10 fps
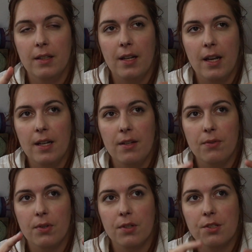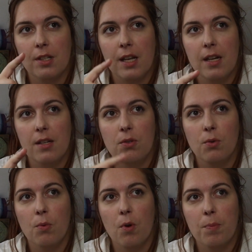gave her skein to
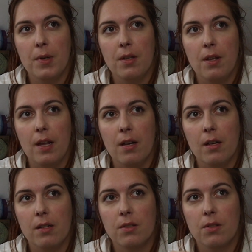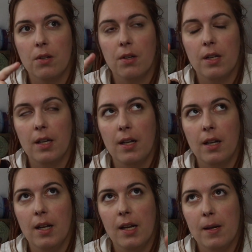Robin and asked
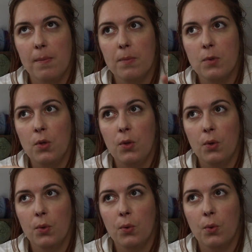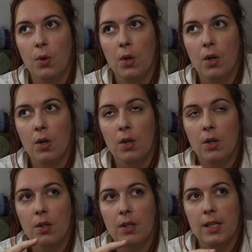him to
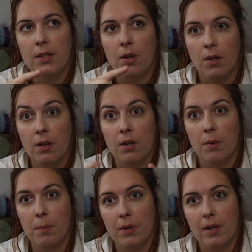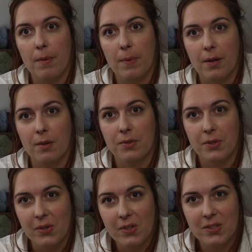knit her a pair of
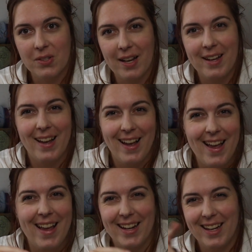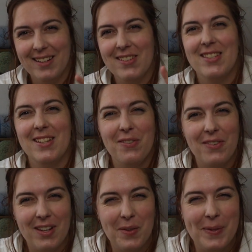socks. Can you still
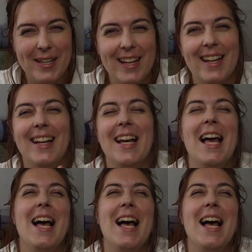follow me?